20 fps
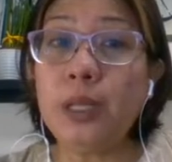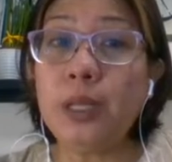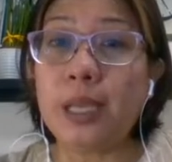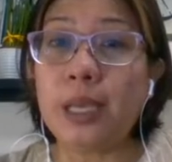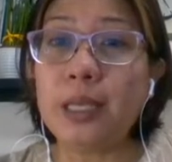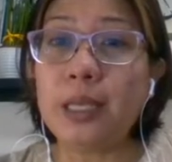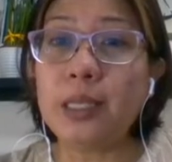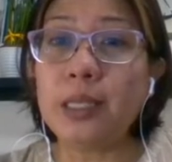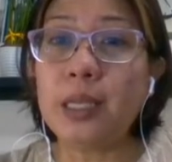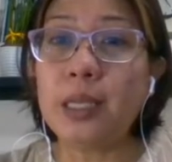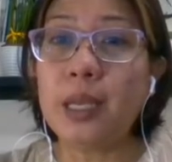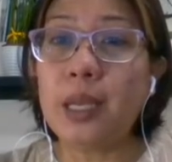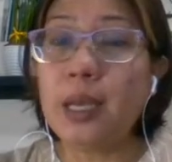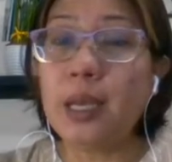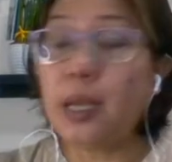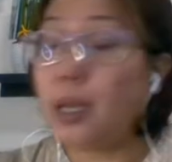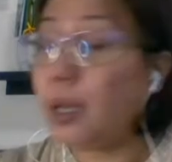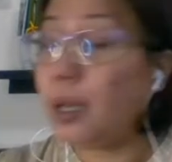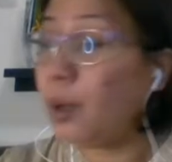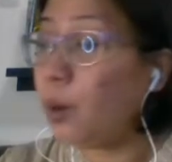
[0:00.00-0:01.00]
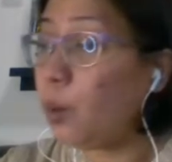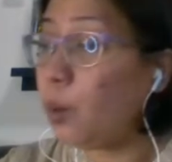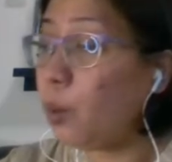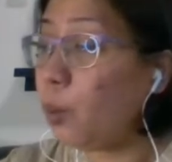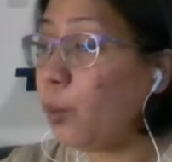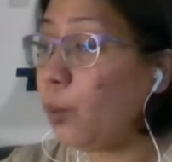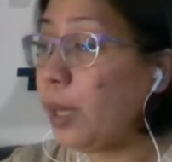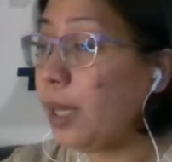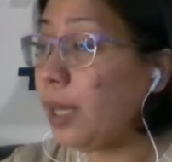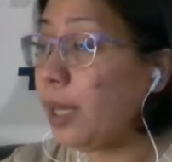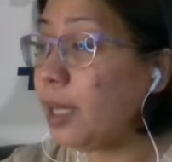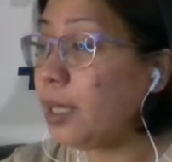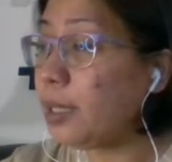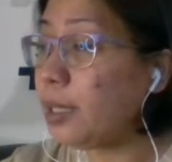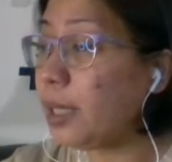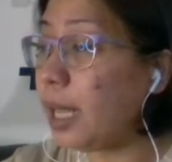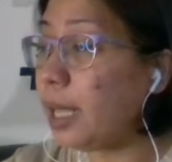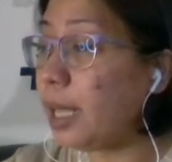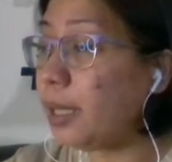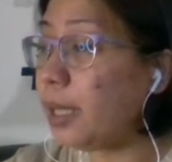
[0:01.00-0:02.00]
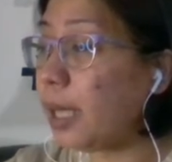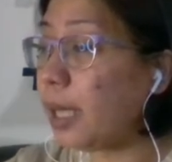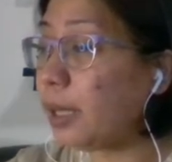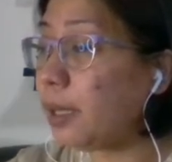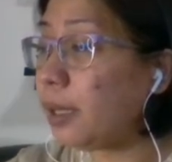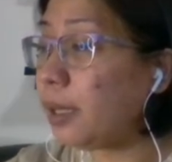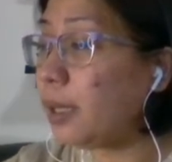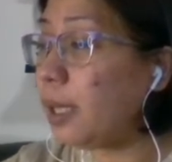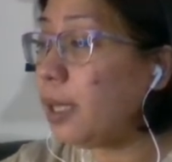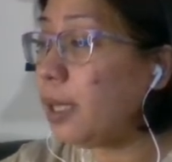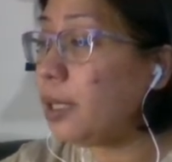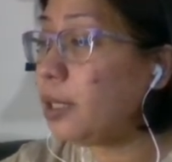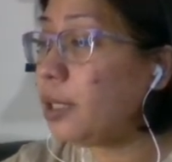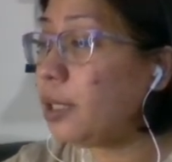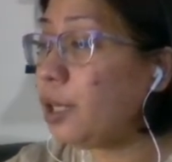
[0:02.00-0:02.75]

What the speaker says: this, we can say that this